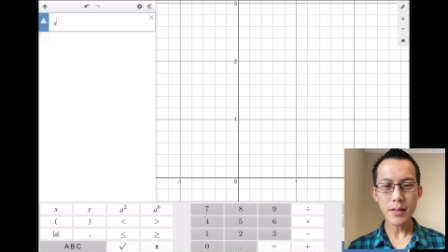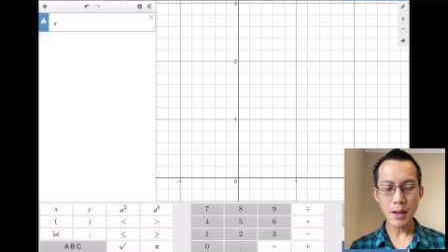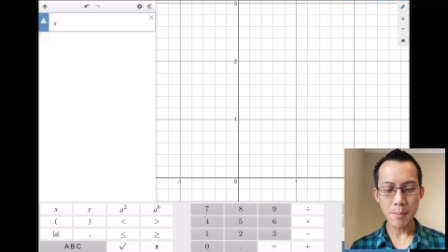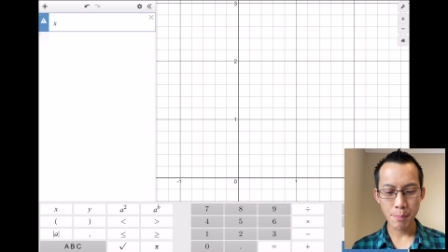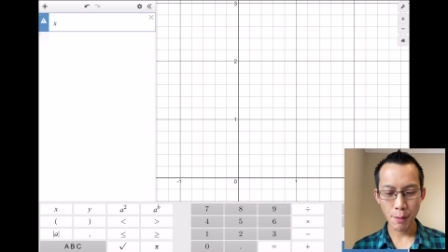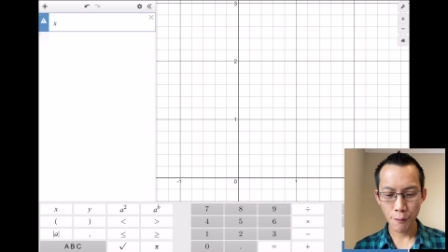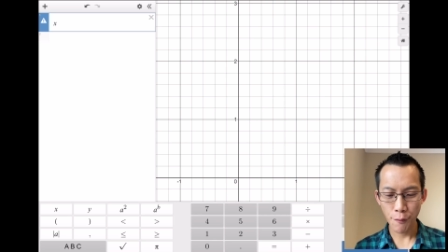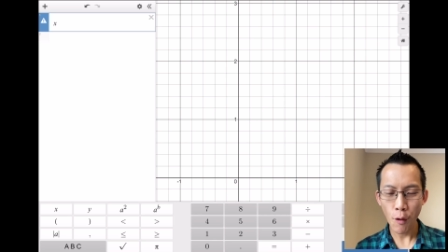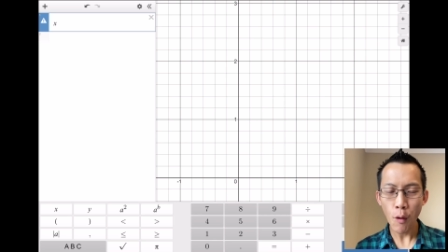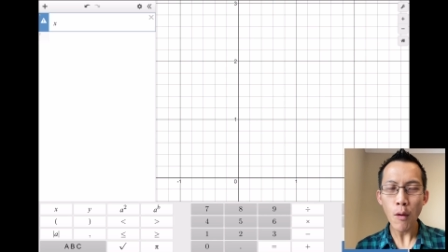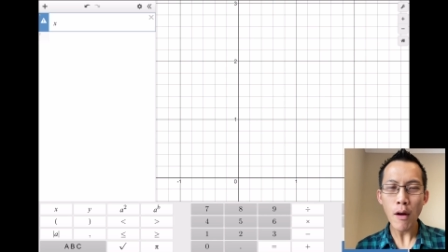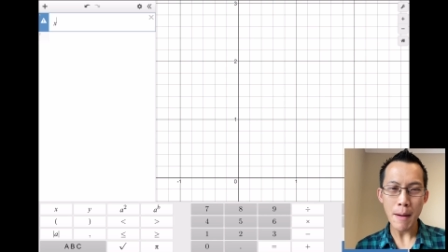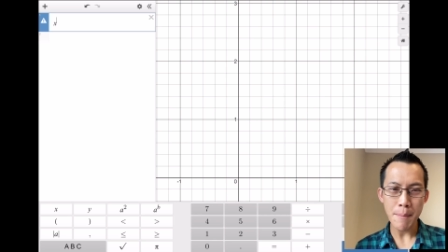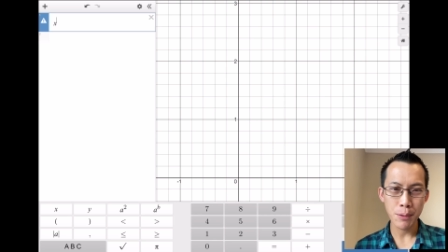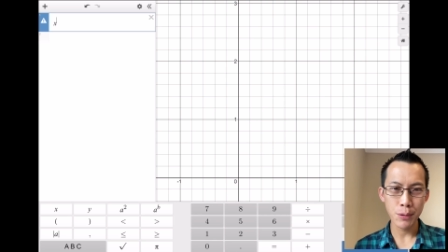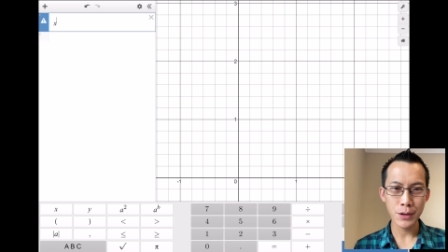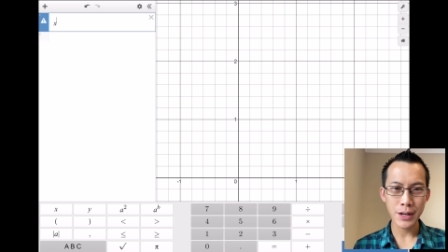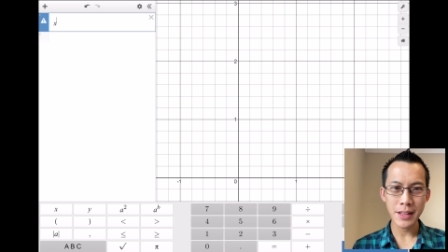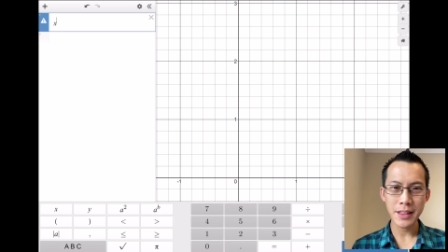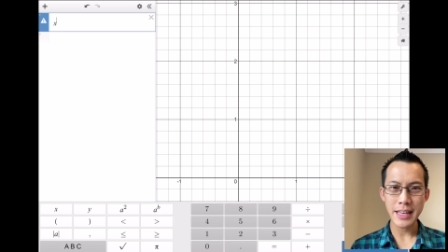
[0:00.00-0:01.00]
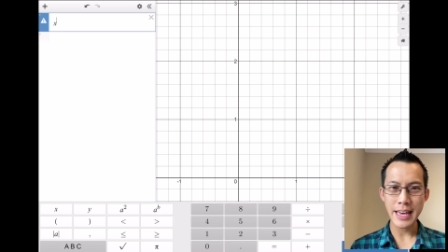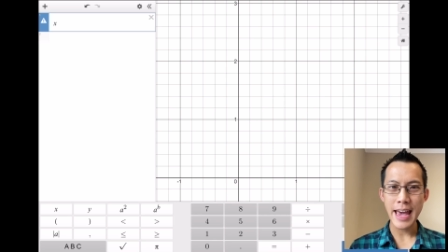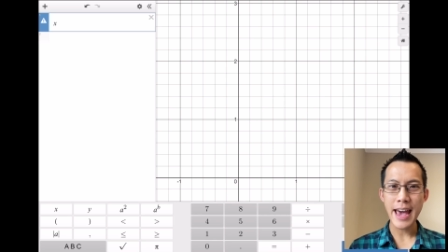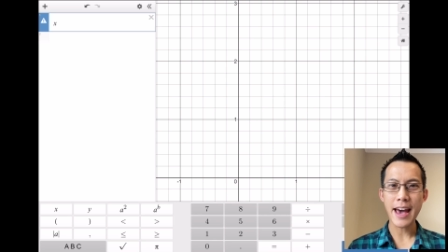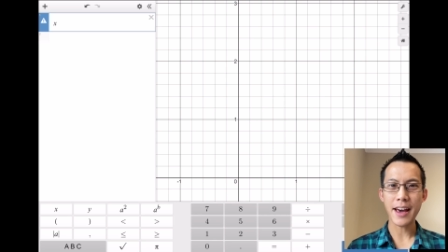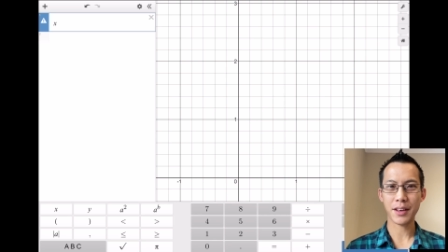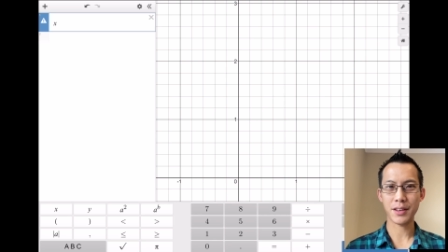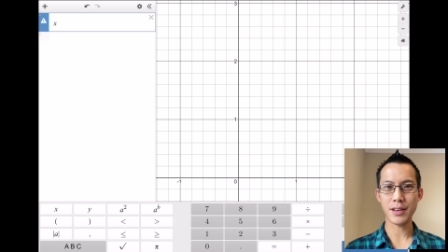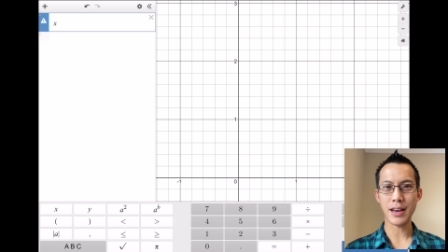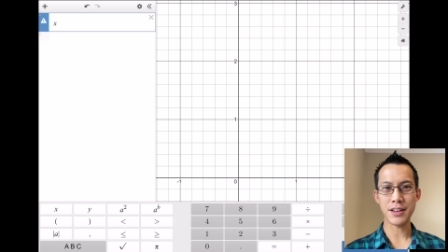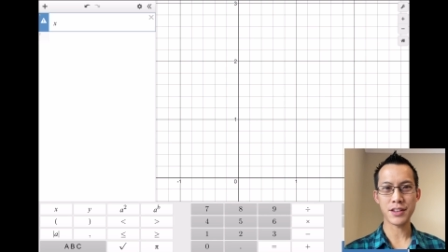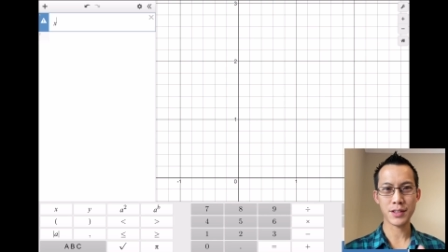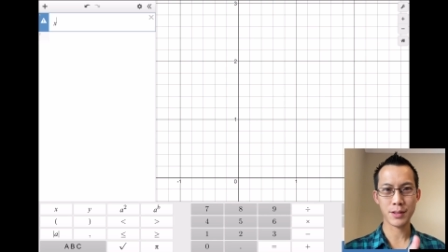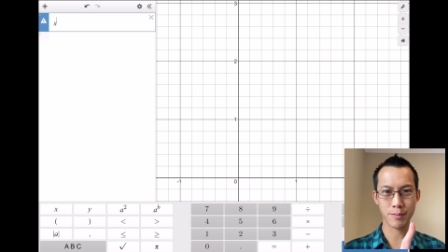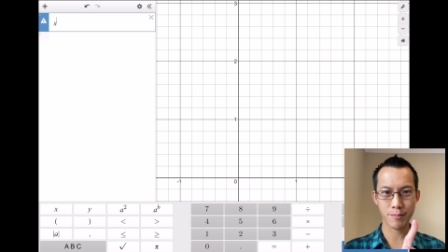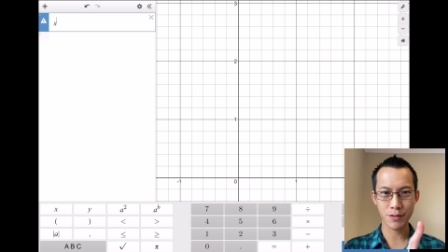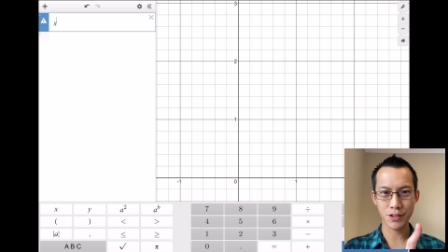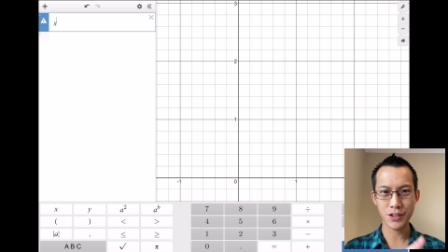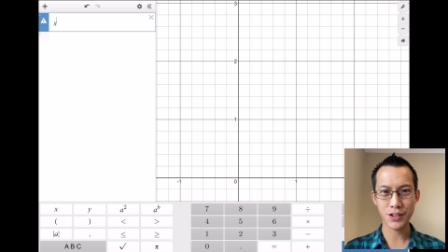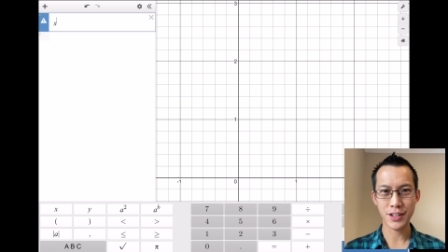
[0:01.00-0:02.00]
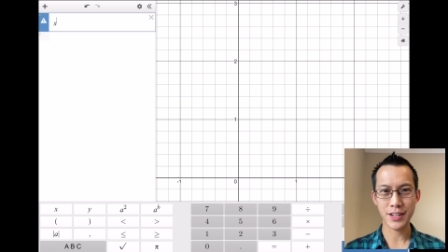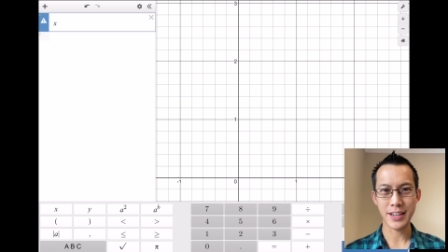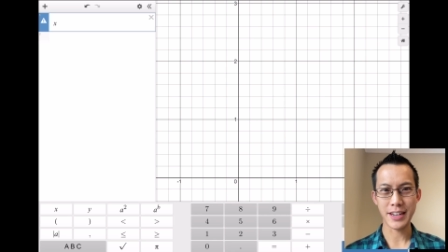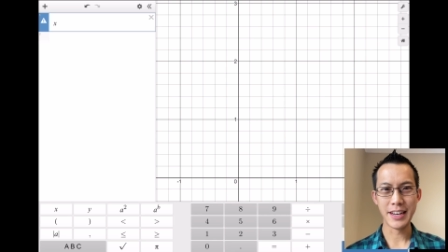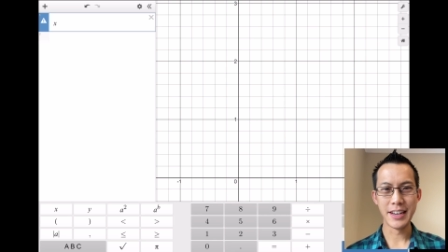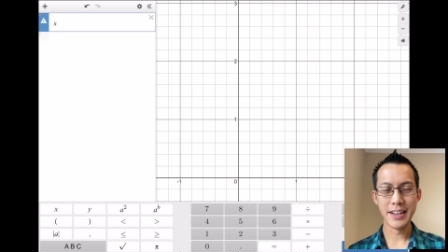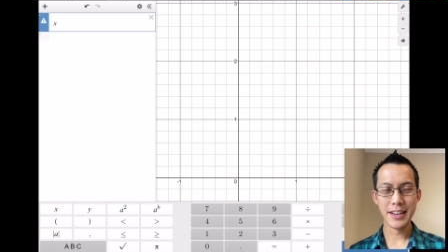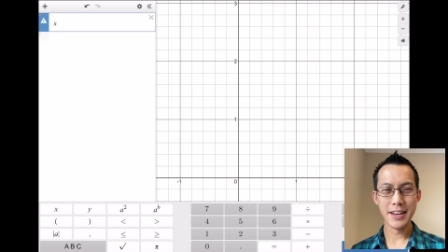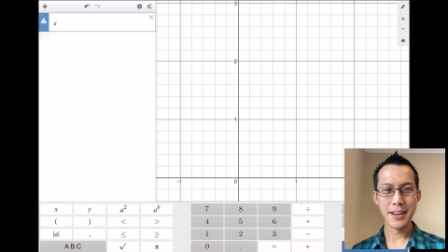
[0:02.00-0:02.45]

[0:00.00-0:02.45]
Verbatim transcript: before I put in the X, I just want you to